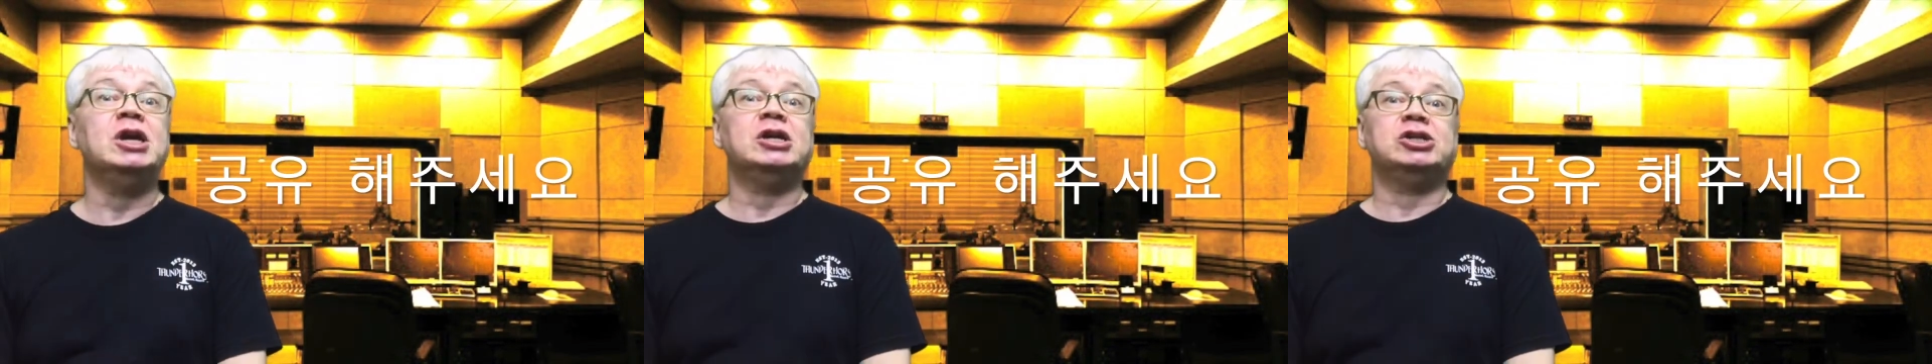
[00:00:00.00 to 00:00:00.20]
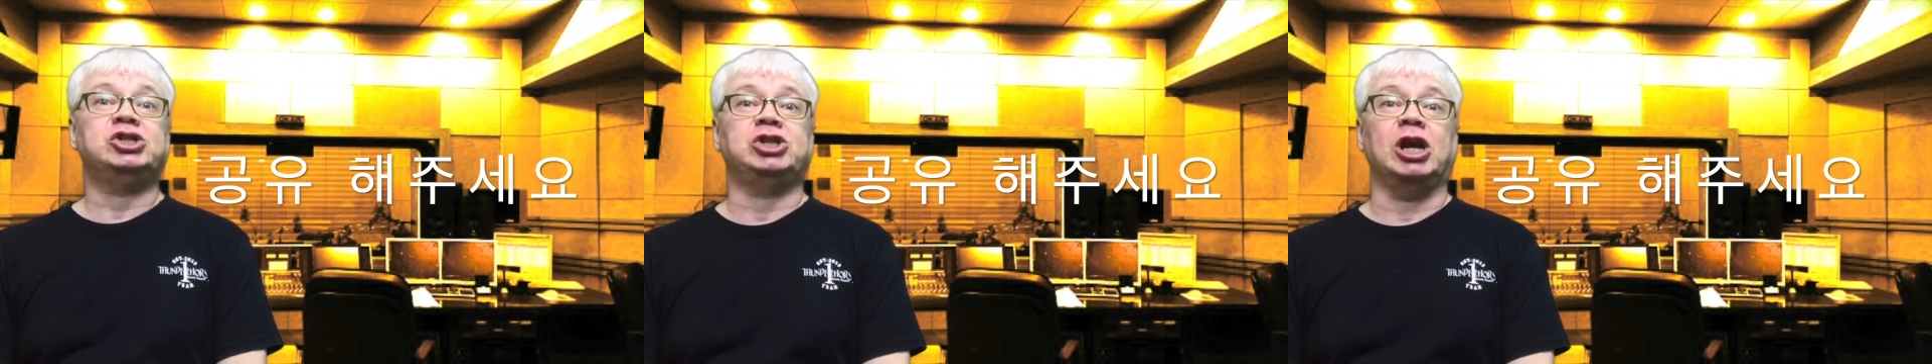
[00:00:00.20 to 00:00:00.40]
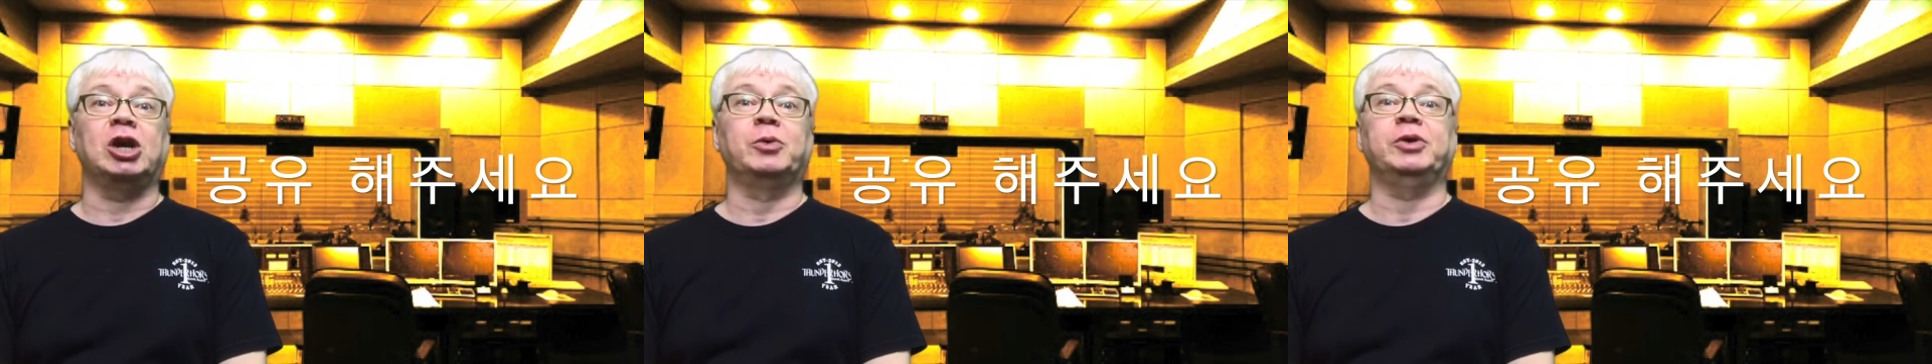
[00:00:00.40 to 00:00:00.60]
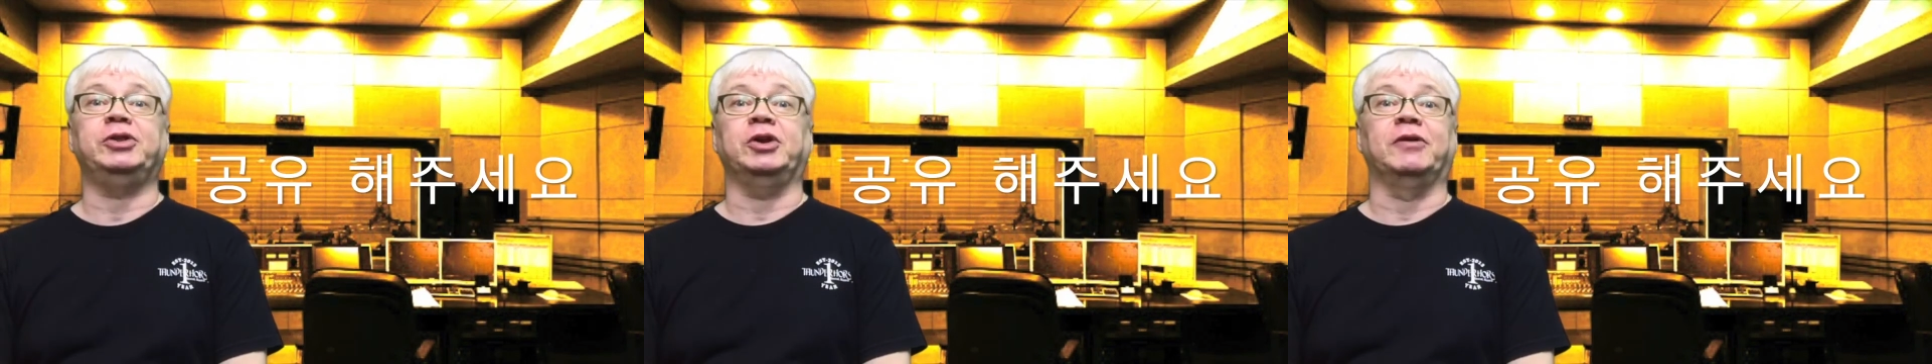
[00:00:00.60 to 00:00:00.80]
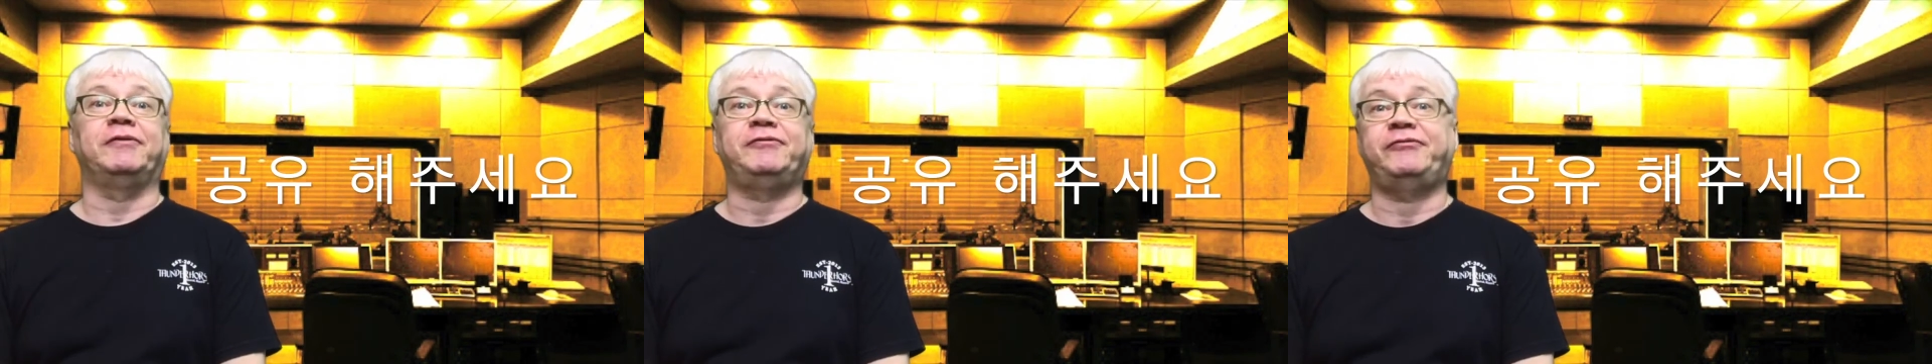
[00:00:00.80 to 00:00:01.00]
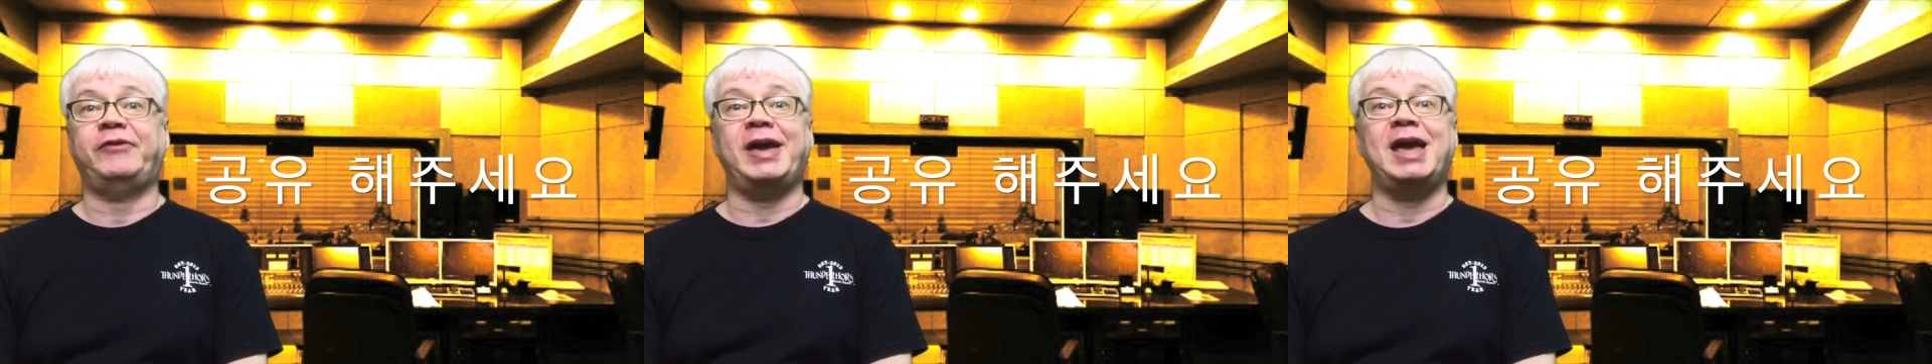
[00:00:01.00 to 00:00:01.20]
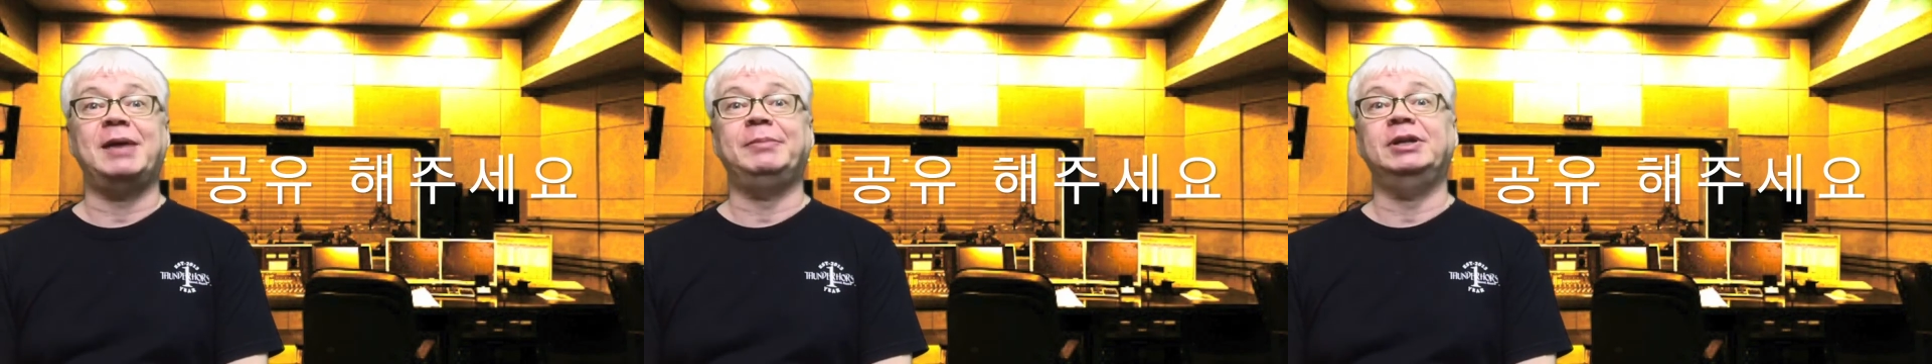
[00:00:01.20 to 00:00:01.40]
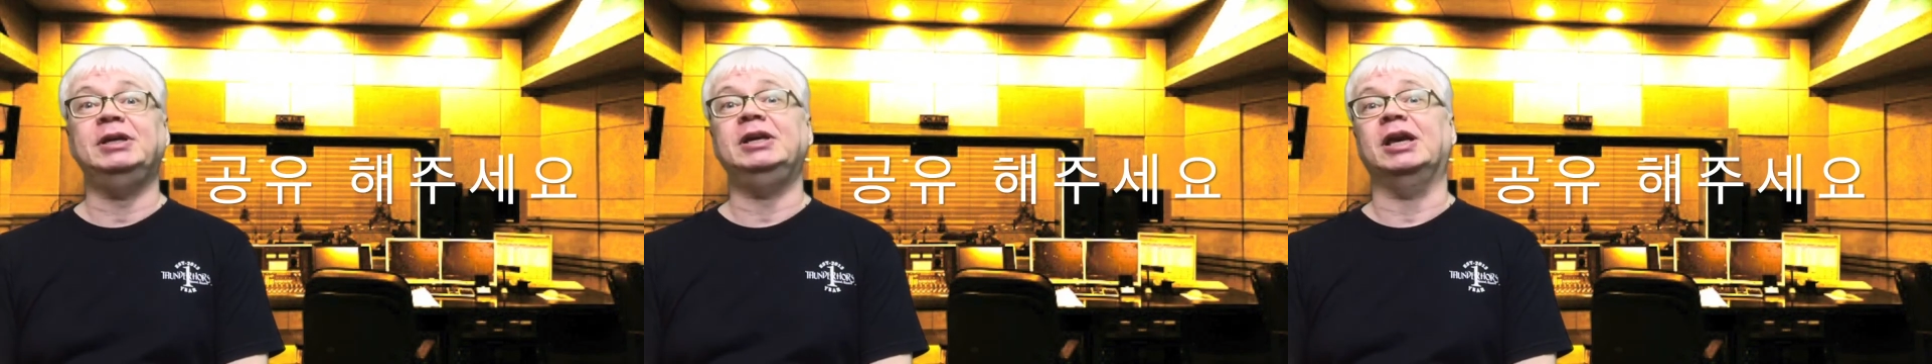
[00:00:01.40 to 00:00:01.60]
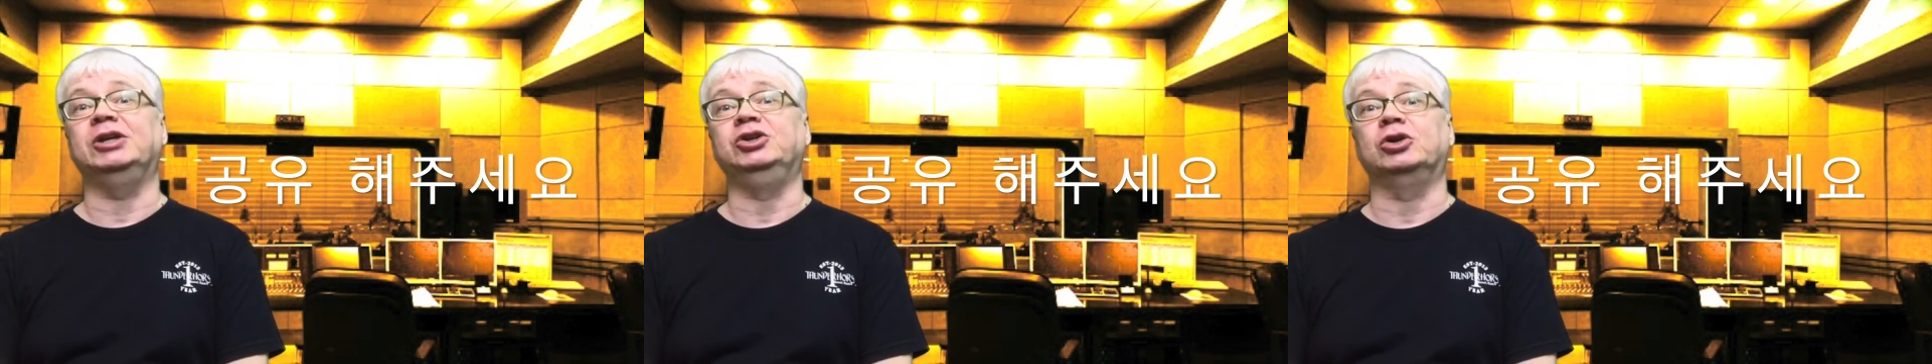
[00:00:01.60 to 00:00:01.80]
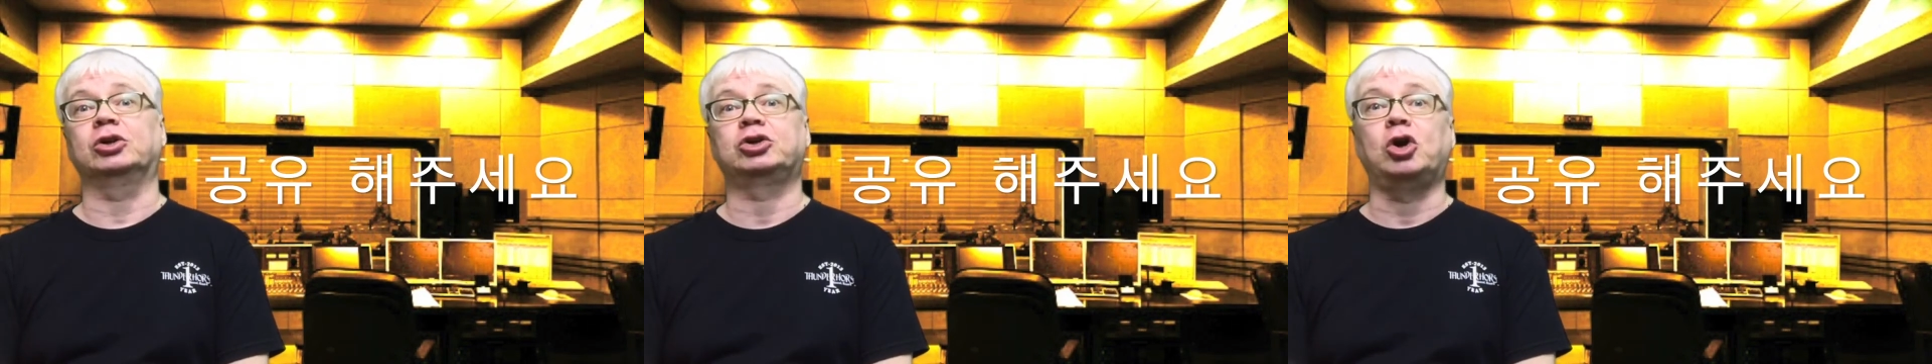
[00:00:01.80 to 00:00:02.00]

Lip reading: share with your family and your